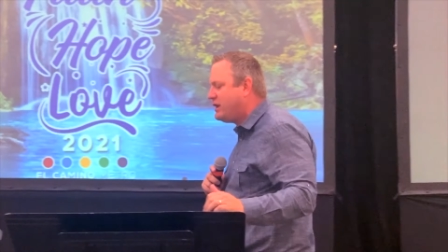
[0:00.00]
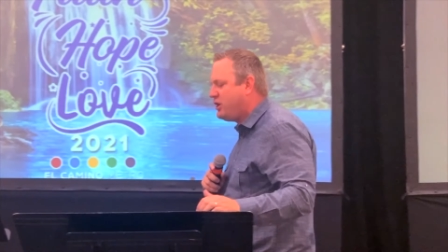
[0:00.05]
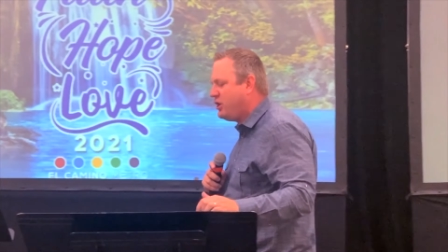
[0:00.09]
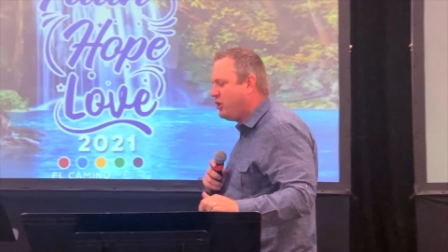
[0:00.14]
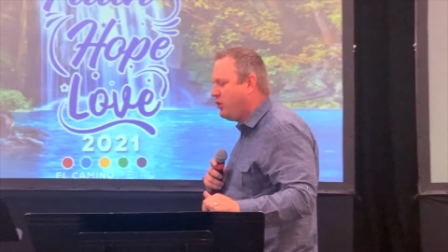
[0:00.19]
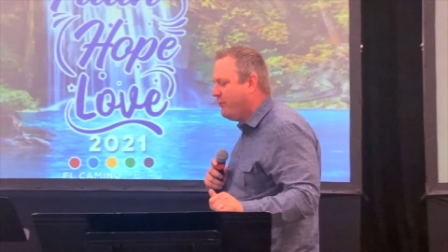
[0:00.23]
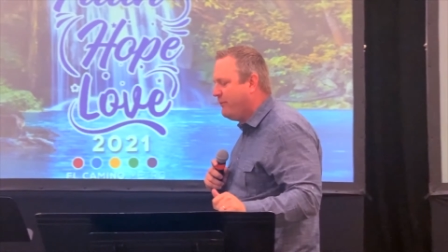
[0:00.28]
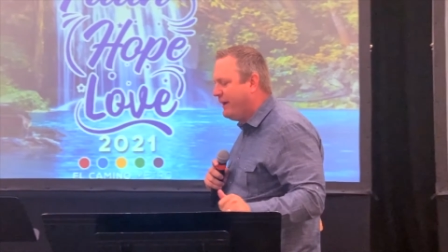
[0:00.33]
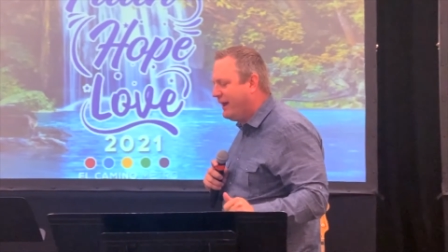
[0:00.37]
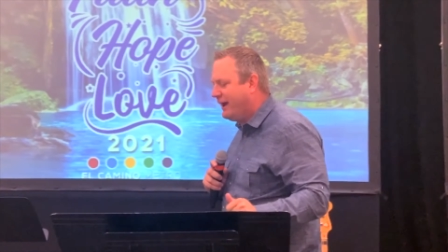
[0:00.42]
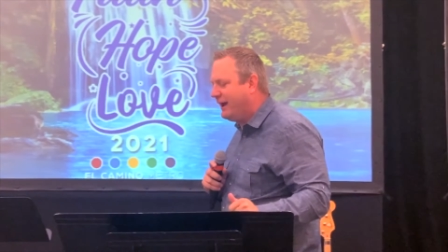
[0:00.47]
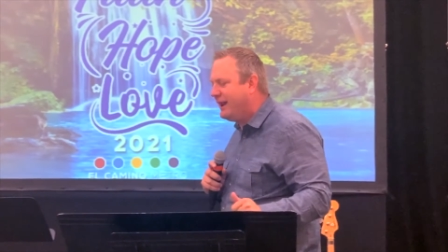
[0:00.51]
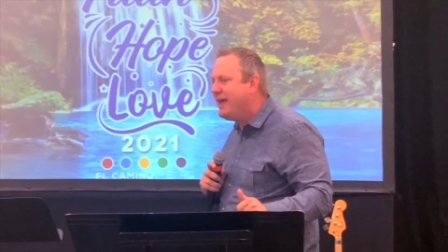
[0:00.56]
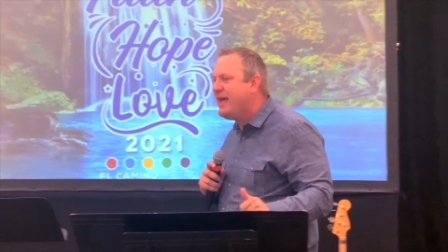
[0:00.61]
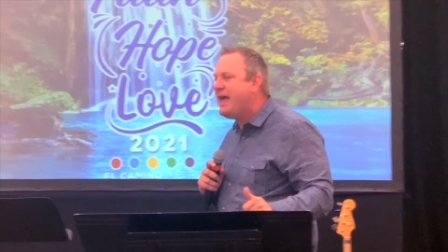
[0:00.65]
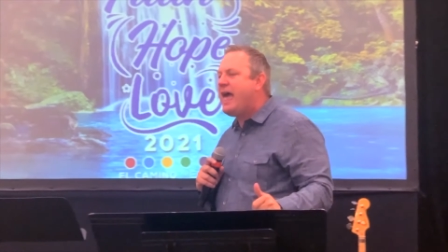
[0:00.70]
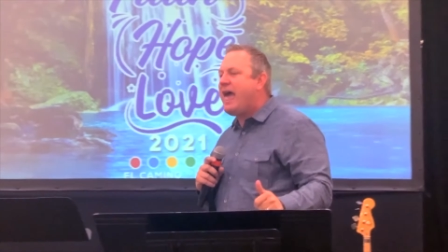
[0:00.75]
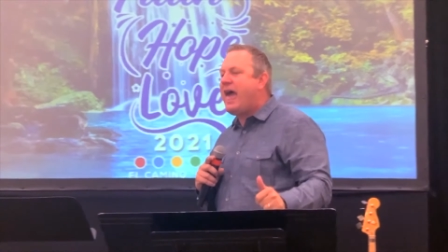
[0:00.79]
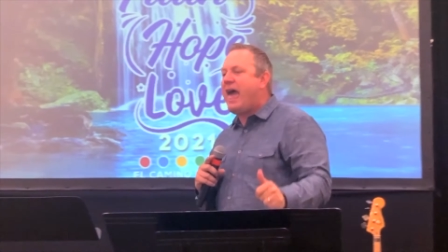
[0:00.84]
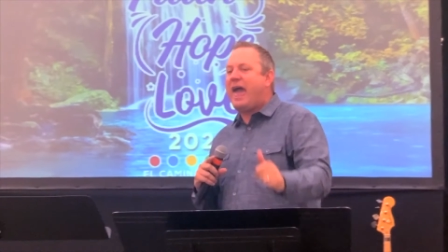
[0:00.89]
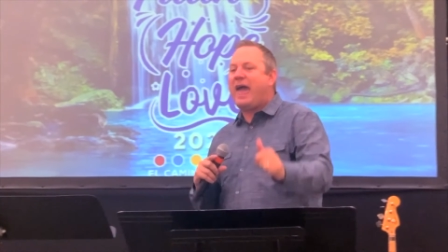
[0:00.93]
human
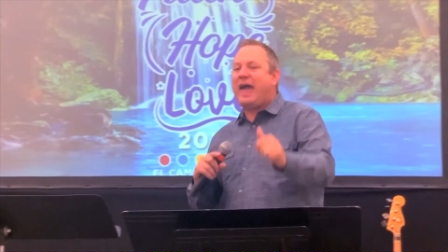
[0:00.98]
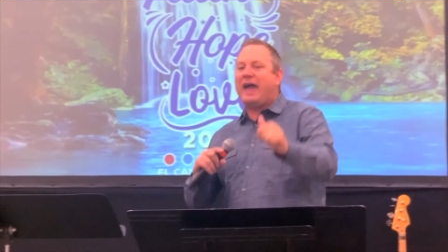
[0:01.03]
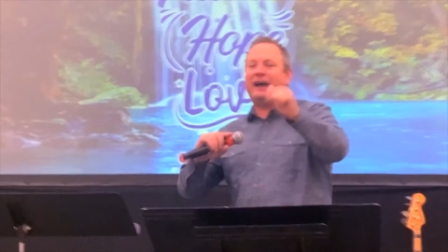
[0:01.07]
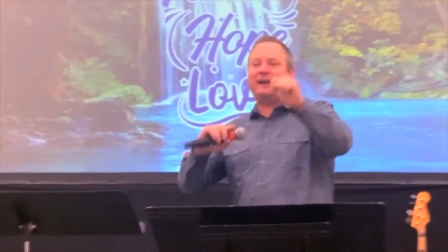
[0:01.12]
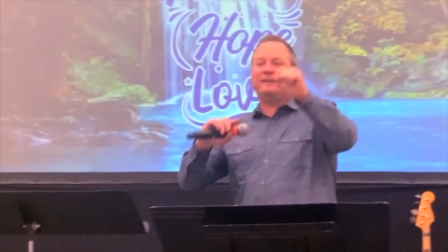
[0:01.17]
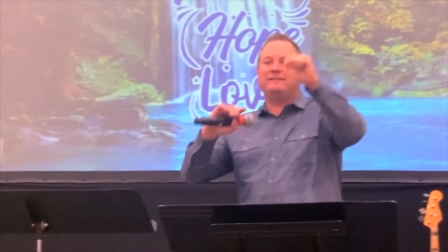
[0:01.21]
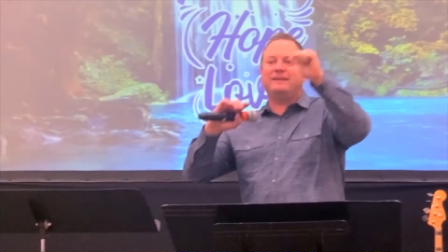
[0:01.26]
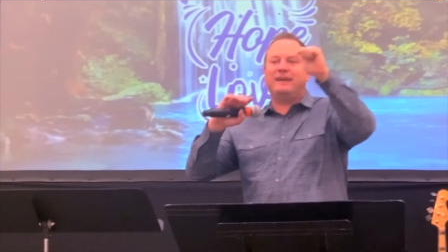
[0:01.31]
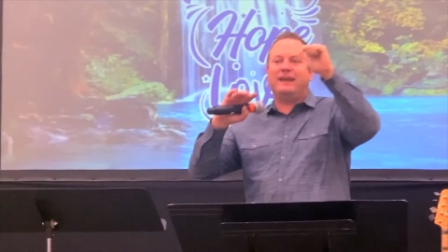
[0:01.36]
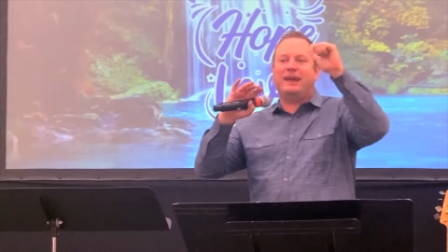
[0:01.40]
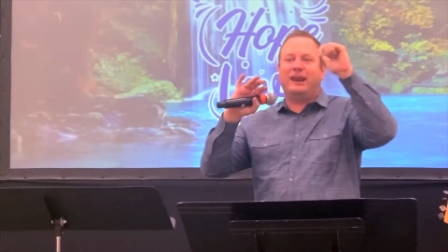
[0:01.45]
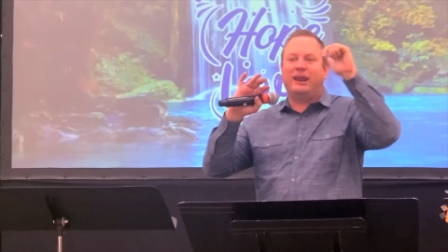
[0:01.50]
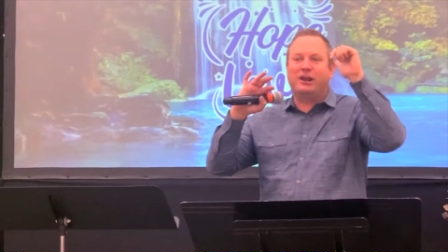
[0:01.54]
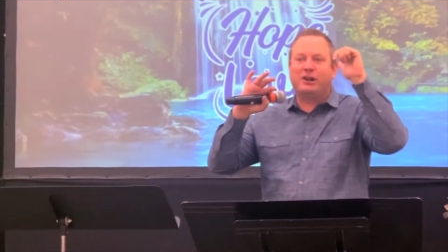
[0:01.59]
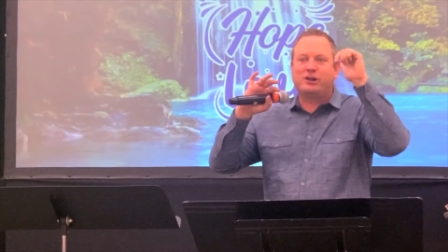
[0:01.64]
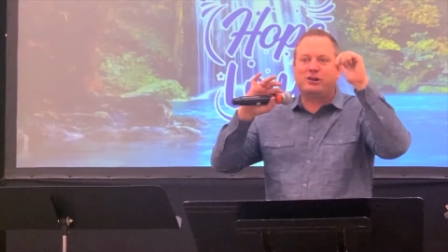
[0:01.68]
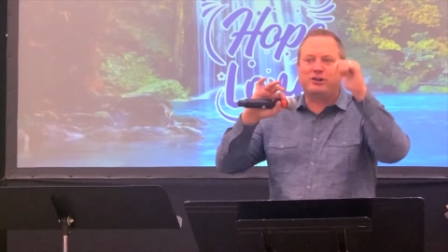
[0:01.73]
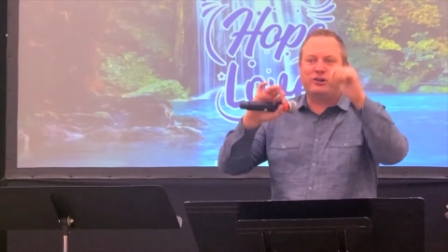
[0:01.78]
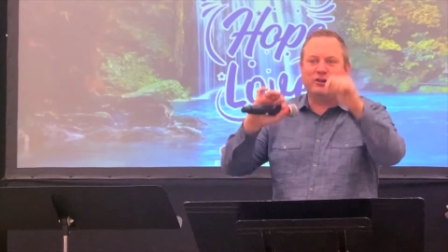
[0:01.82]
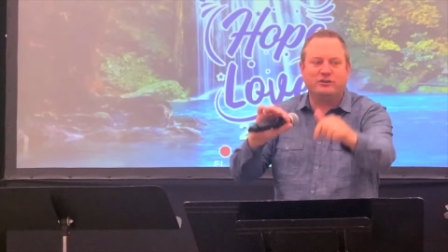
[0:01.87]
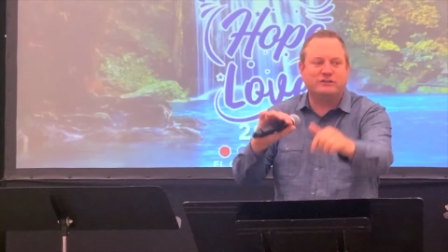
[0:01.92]
and it
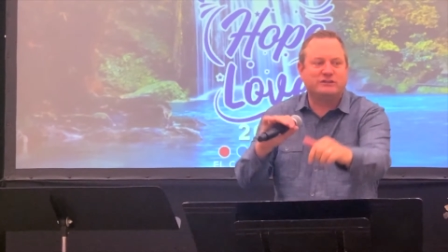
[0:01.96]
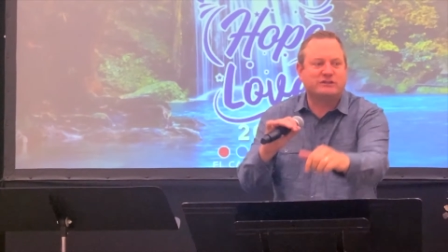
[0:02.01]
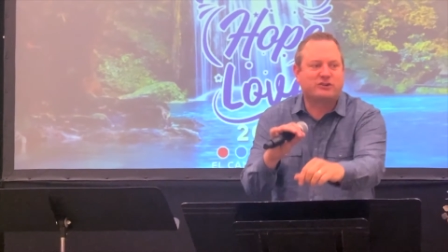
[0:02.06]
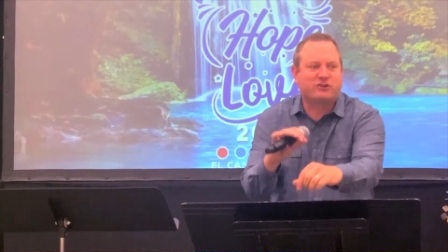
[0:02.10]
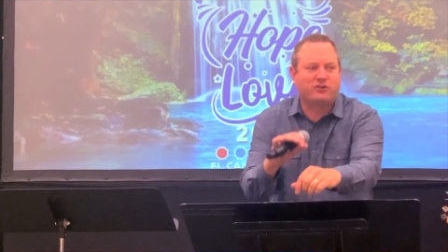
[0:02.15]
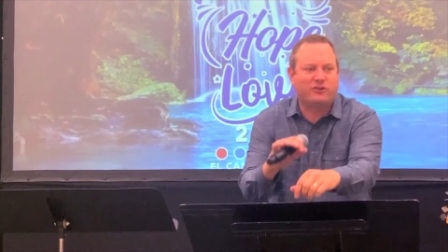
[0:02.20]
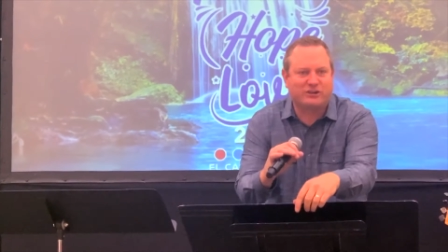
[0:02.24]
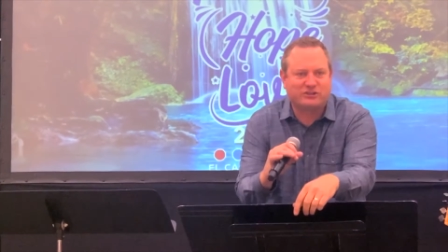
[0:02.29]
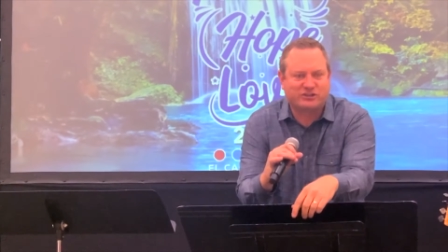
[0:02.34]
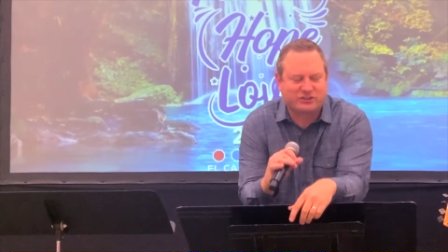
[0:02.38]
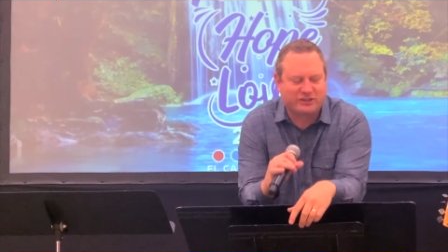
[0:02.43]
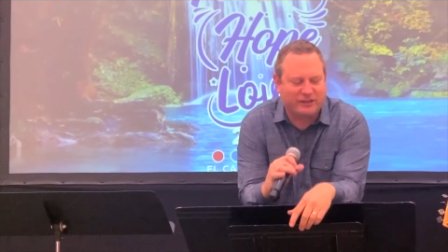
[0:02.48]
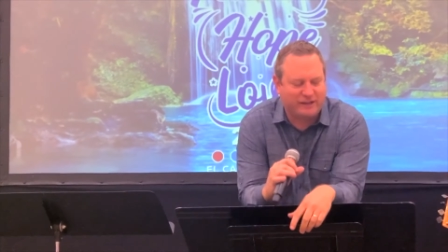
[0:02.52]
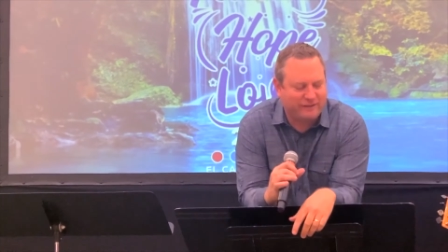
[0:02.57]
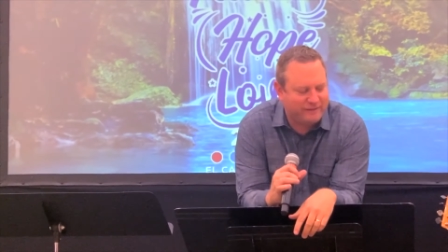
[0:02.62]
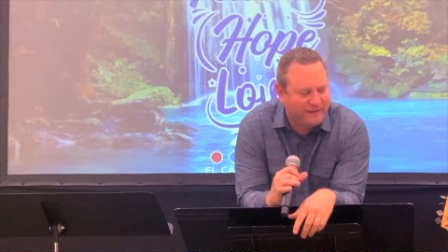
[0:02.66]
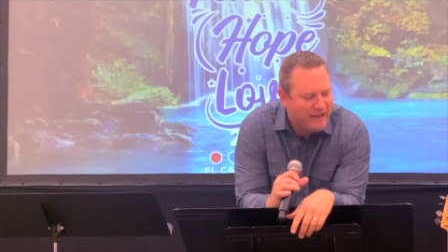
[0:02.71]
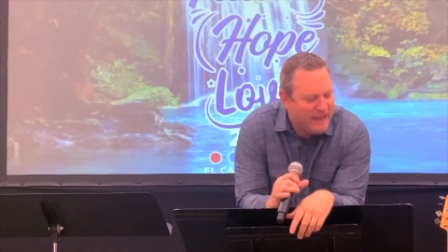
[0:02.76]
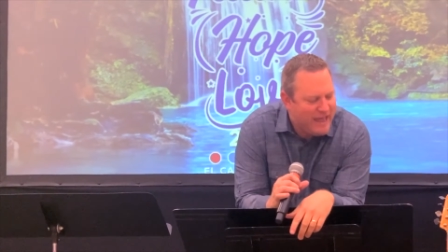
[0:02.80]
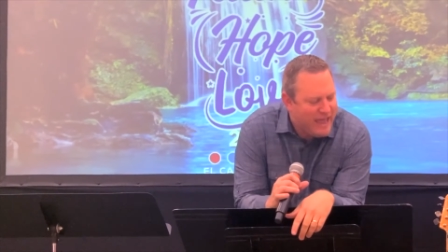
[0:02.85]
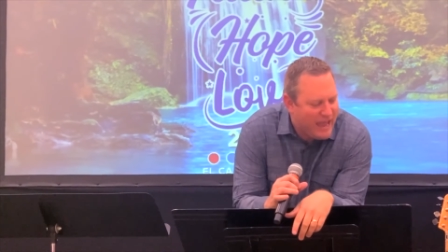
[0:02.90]
includes
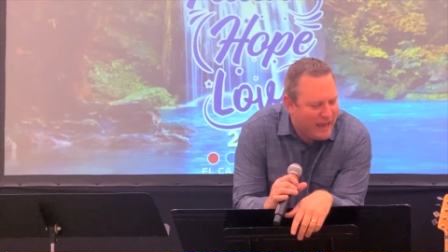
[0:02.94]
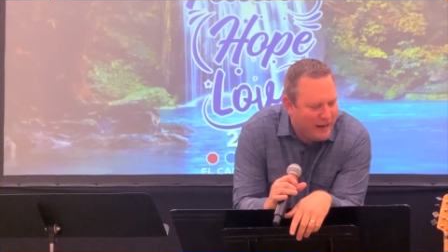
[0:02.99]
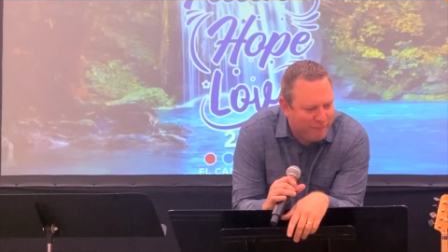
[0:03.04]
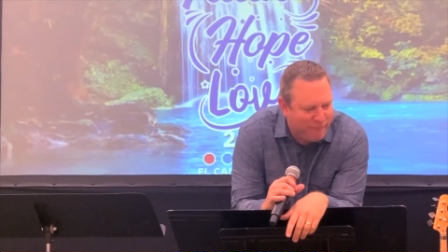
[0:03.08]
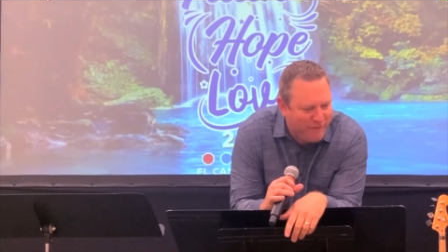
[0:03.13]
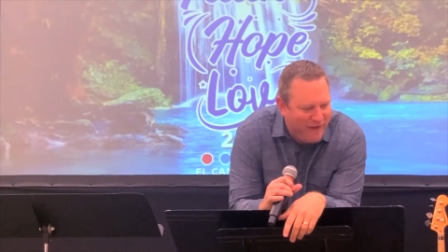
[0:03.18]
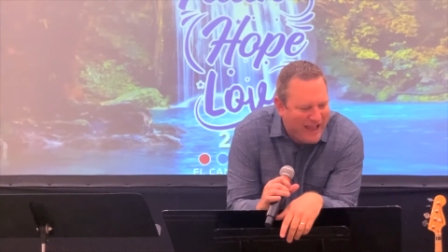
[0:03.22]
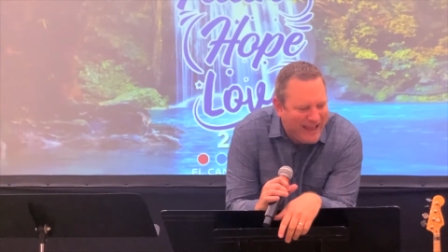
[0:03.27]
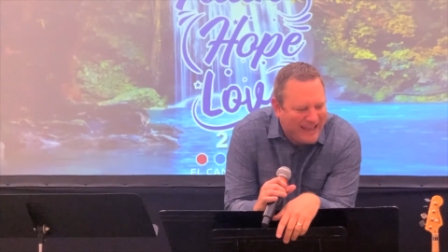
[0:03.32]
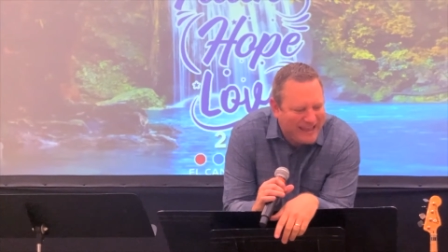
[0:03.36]
Christians. And if I